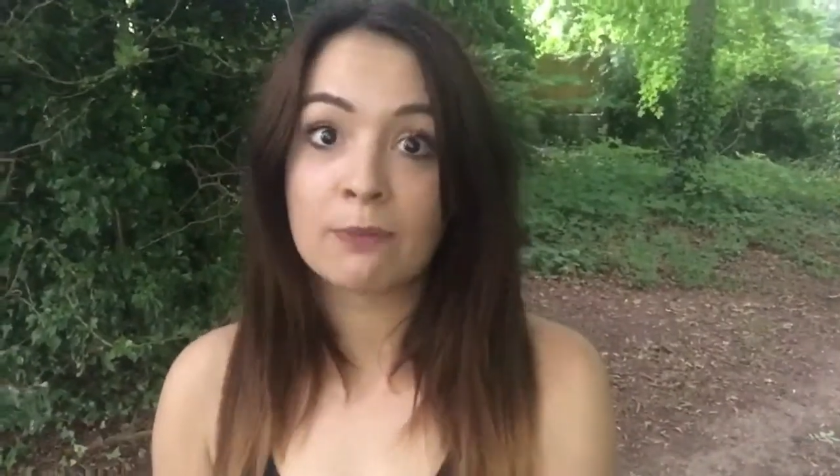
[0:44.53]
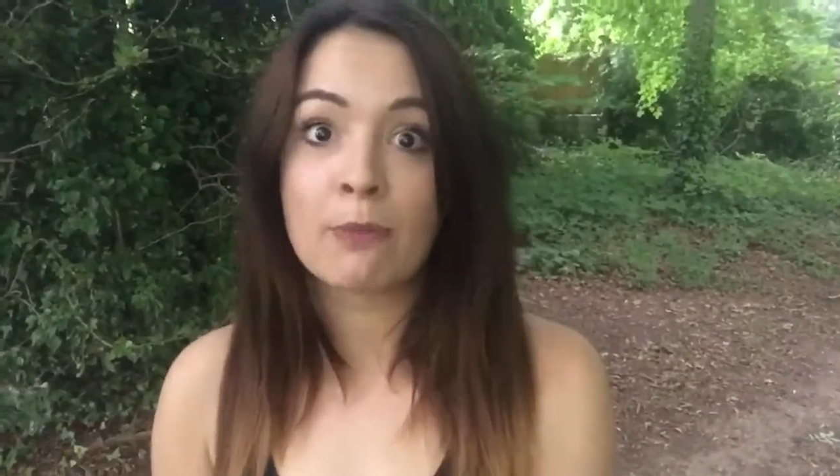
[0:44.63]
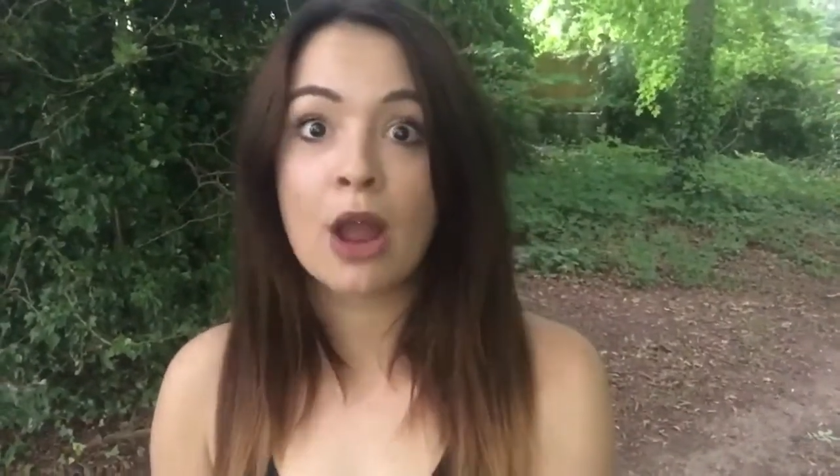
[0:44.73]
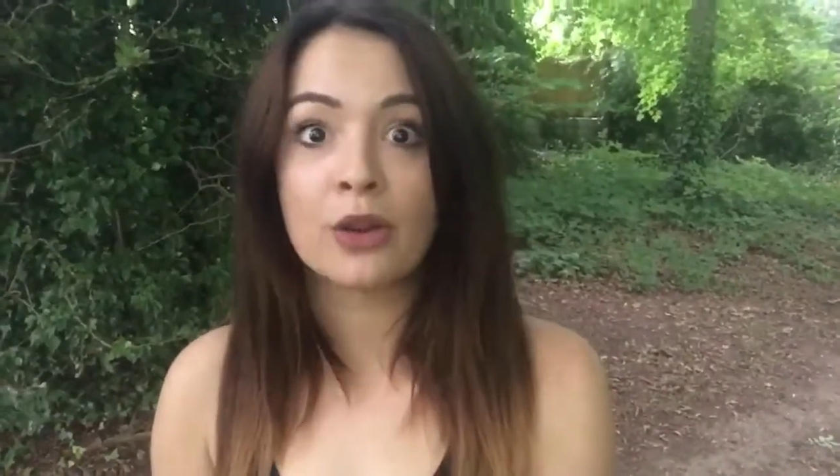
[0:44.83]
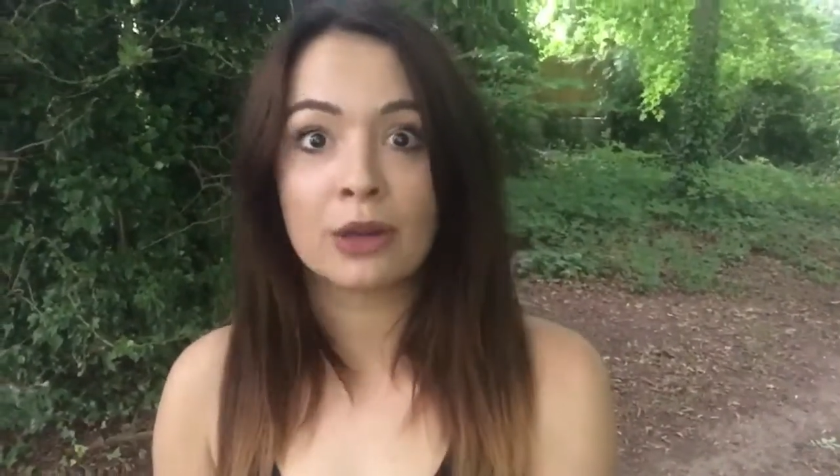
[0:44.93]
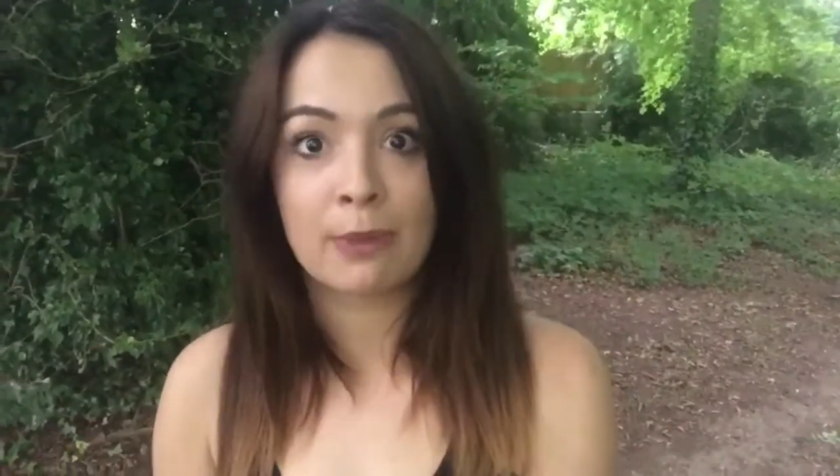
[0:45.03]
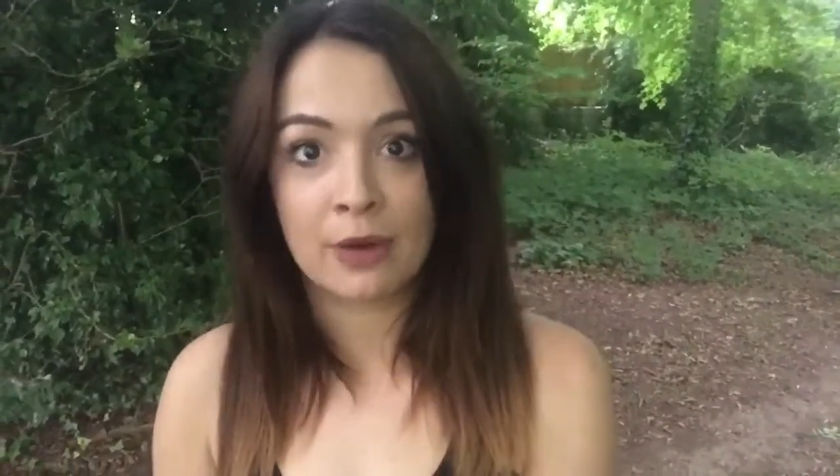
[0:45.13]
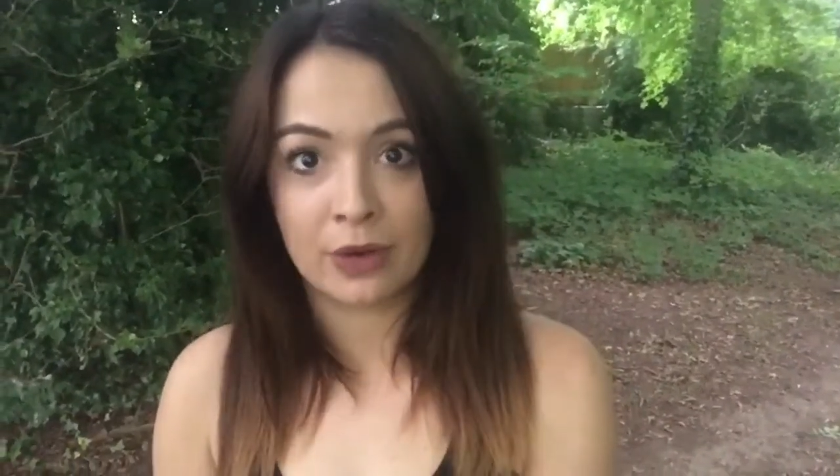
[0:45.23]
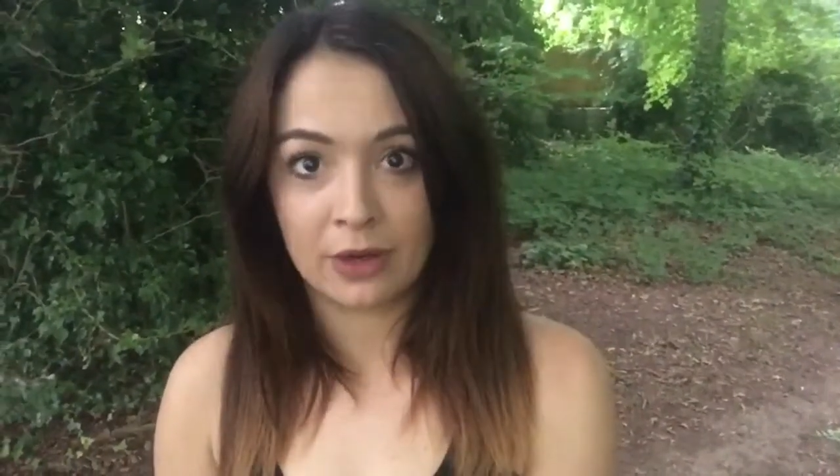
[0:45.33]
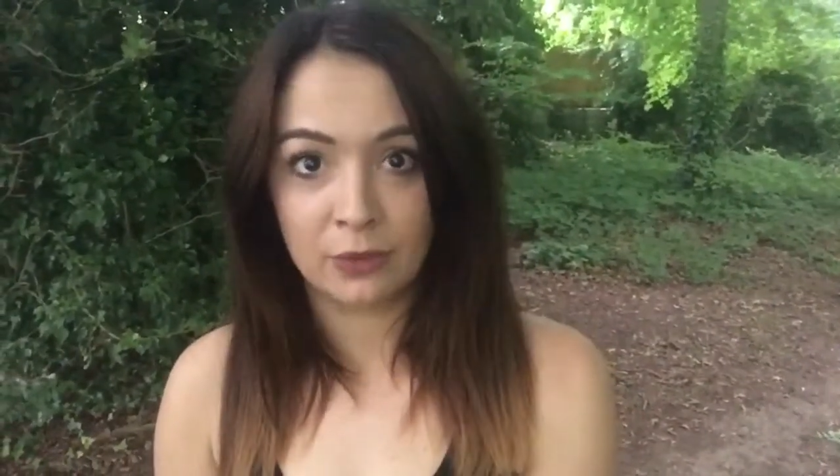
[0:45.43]
moan
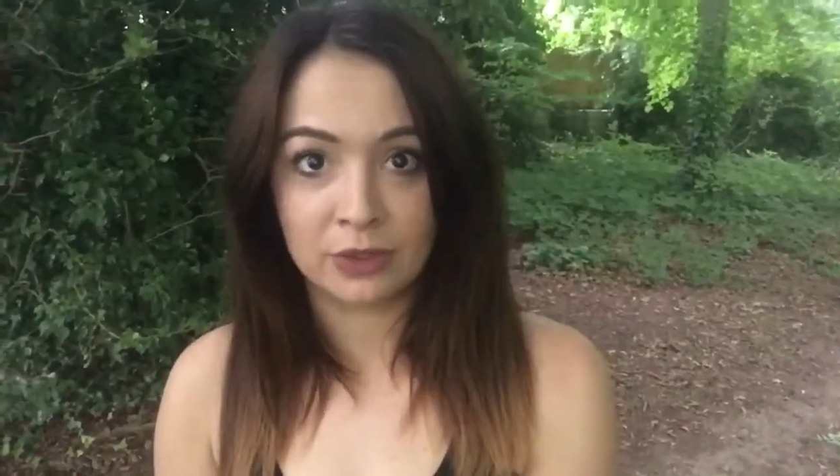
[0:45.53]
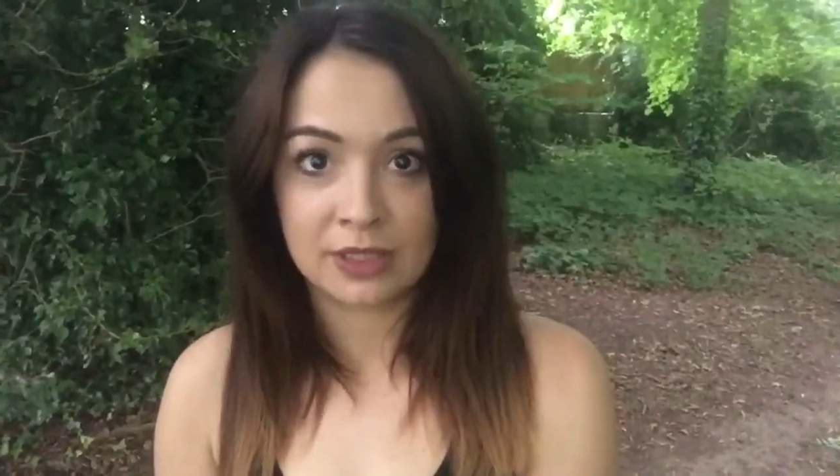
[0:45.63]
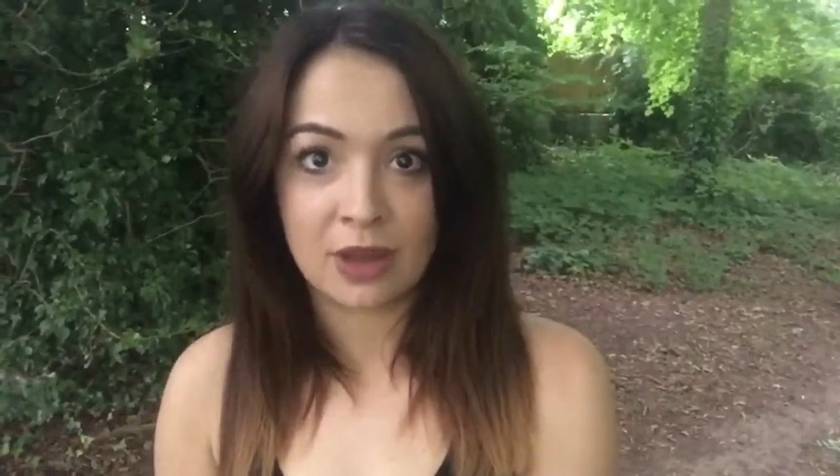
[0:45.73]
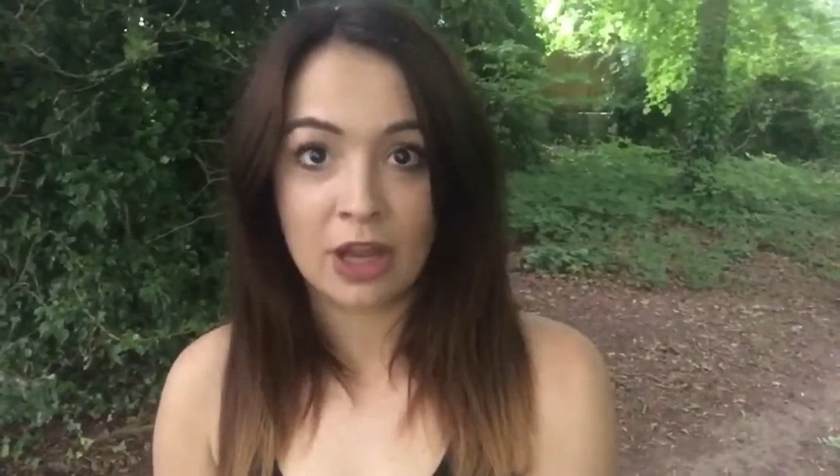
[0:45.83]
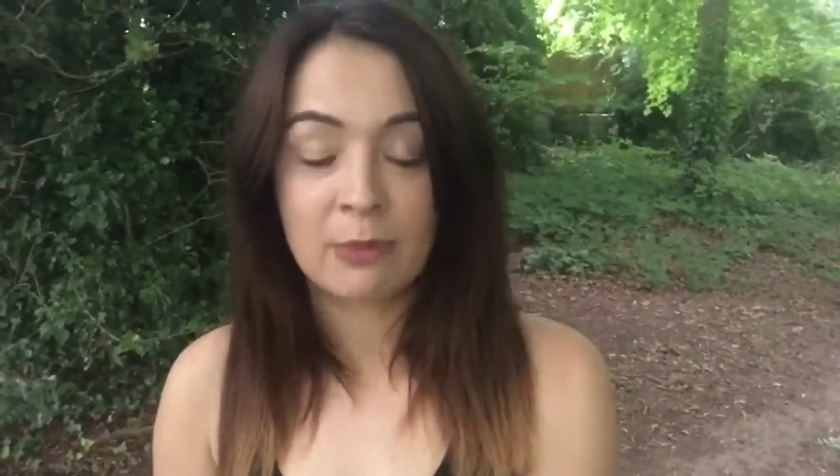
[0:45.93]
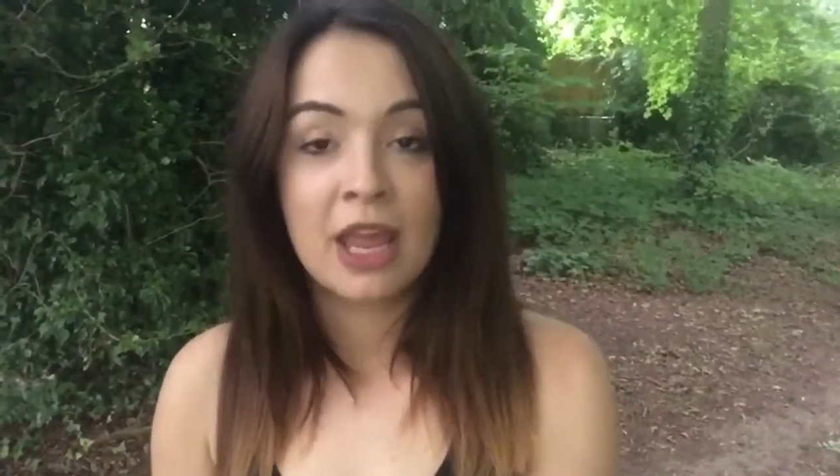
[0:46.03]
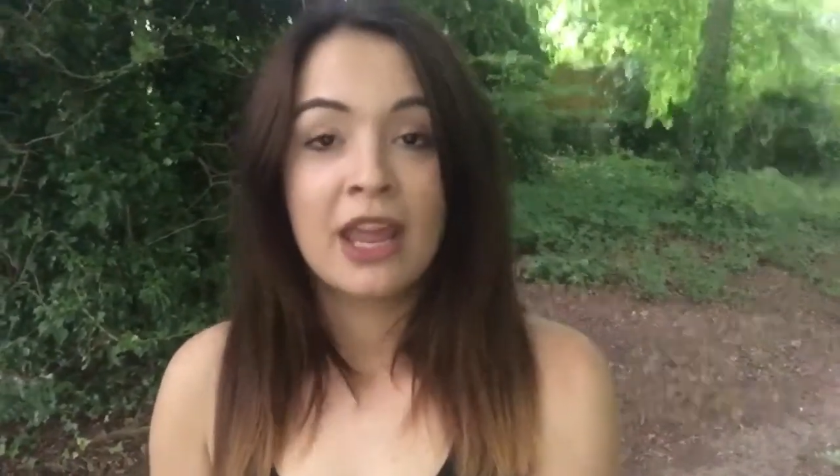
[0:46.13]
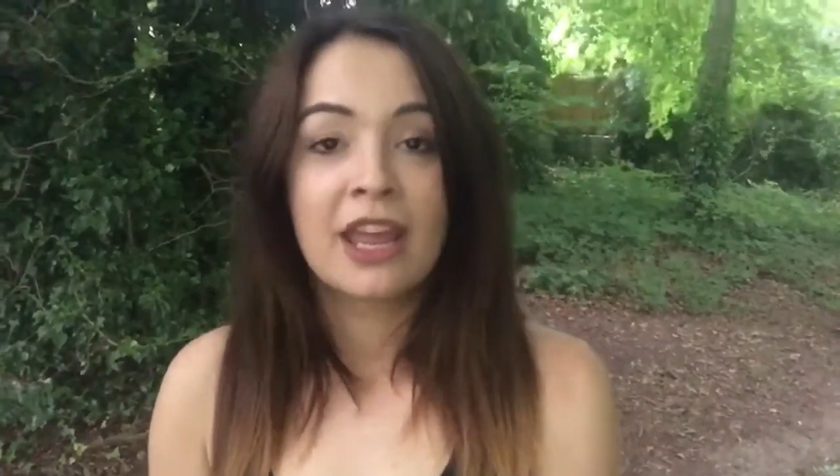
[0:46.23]
about it all the time.